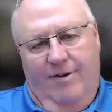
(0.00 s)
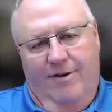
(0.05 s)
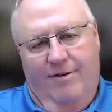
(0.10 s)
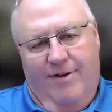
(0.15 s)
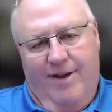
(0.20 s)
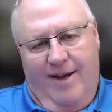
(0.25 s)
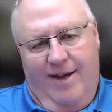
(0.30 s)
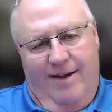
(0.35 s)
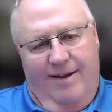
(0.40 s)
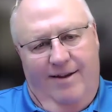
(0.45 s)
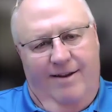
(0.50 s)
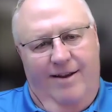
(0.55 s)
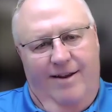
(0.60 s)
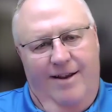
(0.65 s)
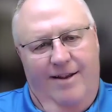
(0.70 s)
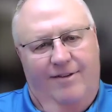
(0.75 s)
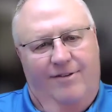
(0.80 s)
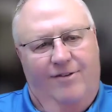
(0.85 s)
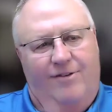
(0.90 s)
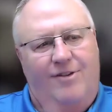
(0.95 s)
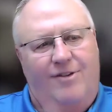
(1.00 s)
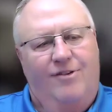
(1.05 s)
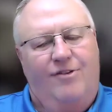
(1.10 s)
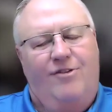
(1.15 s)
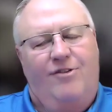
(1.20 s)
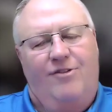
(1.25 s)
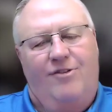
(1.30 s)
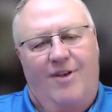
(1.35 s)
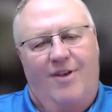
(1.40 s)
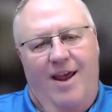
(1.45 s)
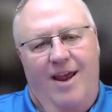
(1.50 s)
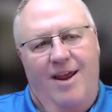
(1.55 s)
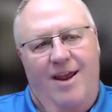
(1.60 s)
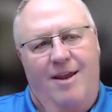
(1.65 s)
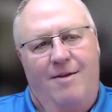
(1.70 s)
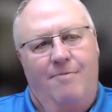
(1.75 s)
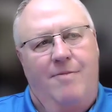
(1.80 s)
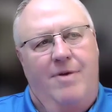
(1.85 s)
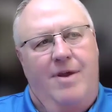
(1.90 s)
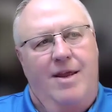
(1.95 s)
Okay. It's the
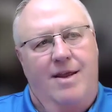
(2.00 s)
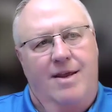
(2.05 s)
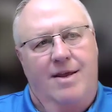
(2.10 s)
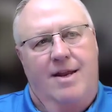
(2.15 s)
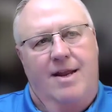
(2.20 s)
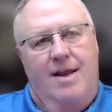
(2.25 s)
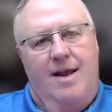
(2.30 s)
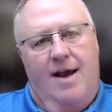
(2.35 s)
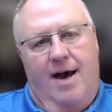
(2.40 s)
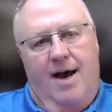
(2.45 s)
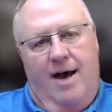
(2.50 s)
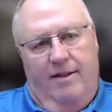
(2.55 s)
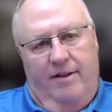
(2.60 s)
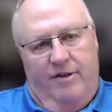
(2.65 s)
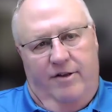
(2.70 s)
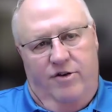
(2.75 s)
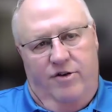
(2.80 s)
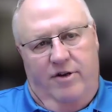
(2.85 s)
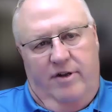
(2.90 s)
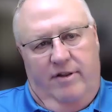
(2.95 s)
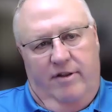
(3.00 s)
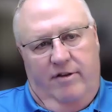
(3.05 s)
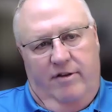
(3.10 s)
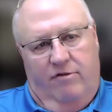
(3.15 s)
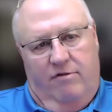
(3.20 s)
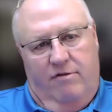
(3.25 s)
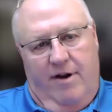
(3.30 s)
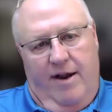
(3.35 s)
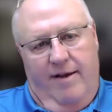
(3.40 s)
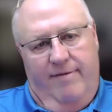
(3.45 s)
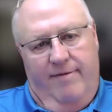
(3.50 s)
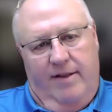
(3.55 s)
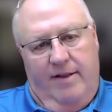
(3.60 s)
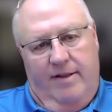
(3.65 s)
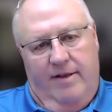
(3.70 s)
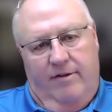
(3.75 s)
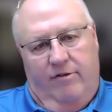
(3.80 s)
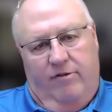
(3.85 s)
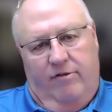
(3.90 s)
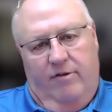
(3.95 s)
same ideology that's driving
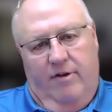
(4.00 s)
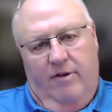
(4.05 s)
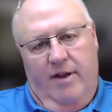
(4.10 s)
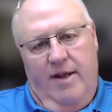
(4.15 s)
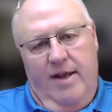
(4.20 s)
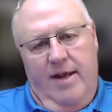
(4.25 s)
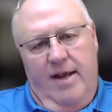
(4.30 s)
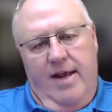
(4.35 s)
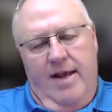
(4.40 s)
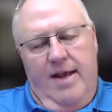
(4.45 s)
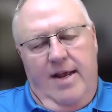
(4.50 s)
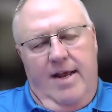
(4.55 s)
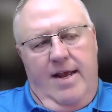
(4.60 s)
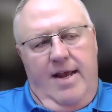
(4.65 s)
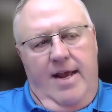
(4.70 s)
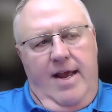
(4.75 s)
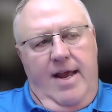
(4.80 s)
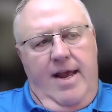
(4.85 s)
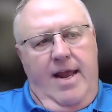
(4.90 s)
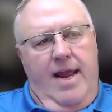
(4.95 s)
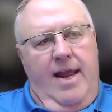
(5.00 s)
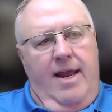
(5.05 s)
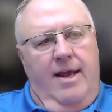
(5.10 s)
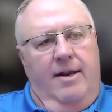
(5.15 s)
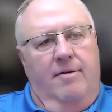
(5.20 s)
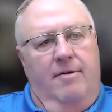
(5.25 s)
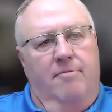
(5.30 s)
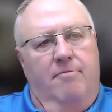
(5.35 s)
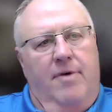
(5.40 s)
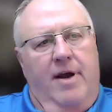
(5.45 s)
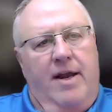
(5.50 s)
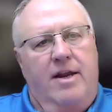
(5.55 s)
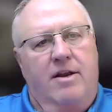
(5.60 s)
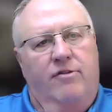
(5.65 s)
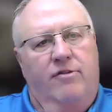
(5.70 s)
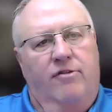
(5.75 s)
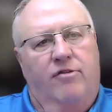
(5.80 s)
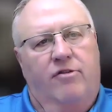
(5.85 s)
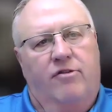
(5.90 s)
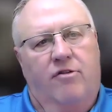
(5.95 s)
this. And my
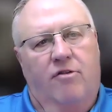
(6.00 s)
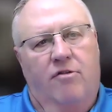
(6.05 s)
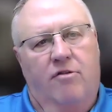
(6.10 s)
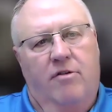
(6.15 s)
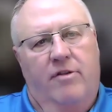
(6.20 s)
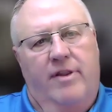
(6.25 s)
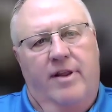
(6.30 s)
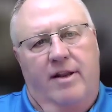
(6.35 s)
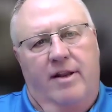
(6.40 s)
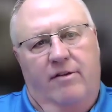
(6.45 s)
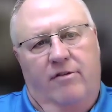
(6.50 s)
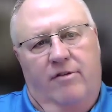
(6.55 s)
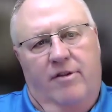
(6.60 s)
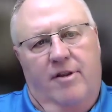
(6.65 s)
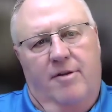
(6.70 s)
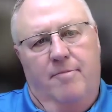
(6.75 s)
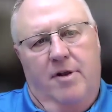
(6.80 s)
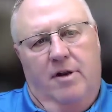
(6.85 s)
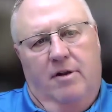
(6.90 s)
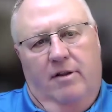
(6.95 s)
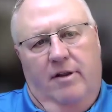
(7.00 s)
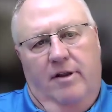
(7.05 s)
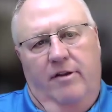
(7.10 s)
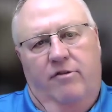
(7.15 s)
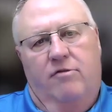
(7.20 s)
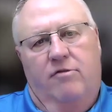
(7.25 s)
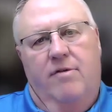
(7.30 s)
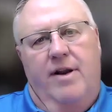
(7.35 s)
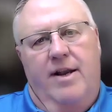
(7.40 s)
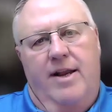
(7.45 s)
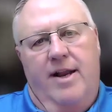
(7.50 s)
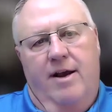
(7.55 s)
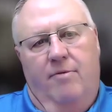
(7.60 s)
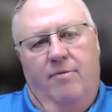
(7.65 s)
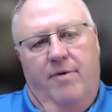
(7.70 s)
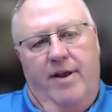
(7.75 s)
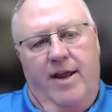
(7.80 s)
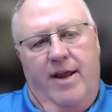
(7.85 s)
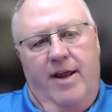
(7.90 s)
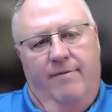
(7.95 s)
concern that is in the Middle East right now,
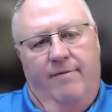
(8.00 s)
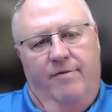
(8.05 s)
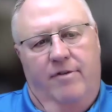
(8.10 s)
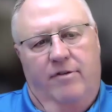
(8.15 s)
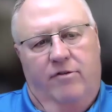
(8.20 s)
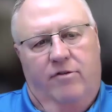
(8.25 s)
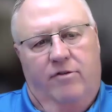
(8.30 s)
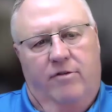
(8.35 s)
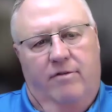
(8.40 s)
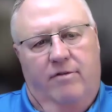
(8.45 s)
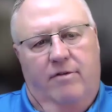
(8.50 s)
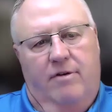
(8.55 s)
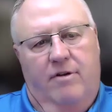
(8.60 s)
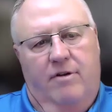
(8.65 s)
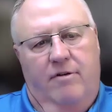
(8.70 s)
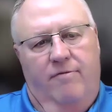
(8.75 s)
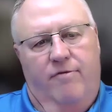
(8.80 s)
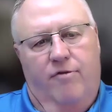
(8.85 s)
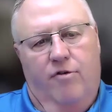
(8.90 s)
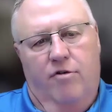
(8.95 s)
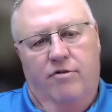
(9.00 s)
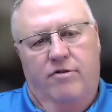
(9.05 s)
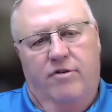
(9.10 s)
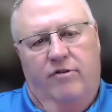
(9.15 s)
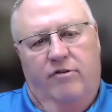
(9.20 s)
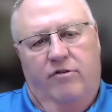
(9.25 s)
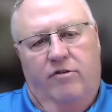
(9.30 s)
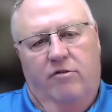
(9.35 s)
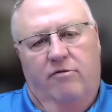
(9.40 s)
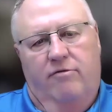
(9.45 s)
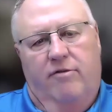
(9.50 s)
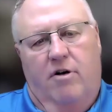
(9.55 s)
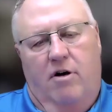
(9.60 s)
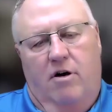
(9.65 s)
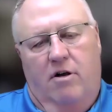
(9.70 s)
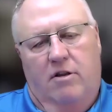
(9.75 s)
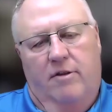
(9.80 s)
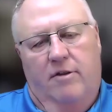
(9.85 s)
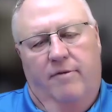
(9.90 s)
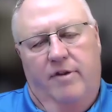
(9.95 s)
we have this convergence of
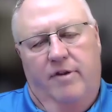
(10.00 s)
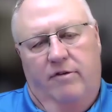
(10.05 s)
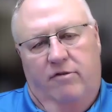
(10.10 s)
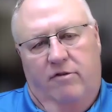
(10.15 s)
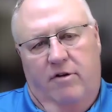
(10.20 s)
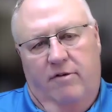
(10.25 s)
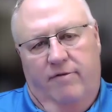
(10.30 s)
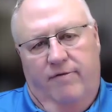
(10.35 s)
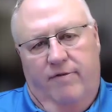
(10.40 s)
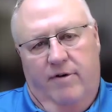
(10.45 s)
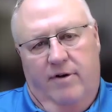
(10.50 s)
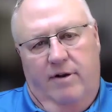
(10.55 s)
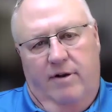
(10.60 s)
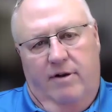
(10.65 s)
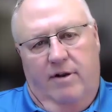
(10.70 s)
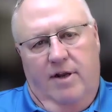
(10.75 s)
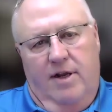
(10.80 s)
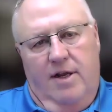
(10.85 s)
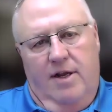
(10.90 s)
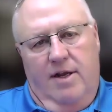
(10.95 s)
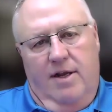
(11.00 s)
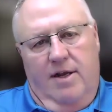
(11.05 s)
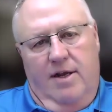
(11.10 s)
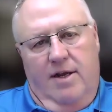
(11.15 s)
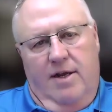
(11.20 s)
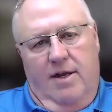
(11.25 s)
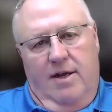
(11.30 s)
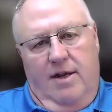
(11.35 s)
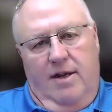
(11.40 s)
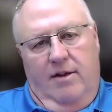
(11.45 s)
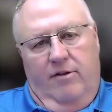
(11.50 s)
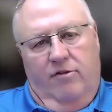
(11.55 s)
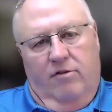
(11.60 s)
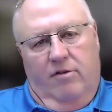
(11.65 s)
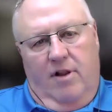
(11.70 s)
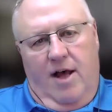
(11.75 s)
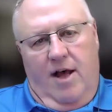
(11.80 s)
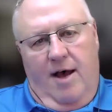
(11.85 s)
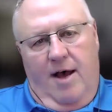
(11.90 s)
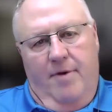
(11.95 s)
all of these different
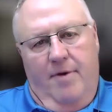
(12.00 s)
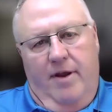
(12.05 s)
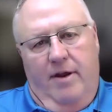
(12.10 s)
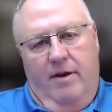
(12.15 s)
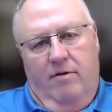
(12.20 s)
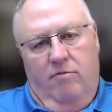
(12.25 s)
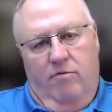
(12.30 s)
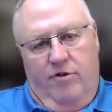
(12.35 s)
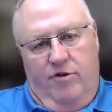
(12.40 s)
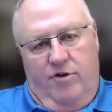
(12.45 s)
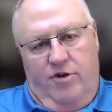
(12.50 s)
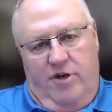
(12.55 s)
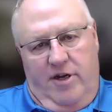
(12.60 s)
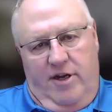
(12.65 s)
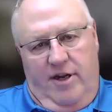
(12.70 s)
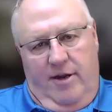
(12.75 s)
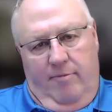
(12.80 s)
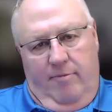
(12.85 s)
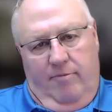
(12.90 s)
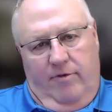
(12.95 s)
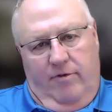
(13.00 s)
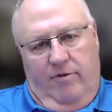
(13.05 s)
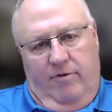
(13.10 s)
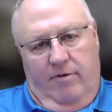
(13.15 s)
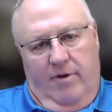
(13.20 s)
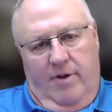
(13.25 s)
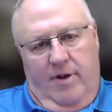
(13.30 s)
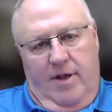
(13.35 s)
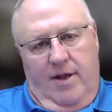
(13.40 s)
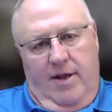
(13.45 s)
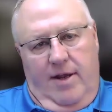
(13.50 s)
Islamic regimes.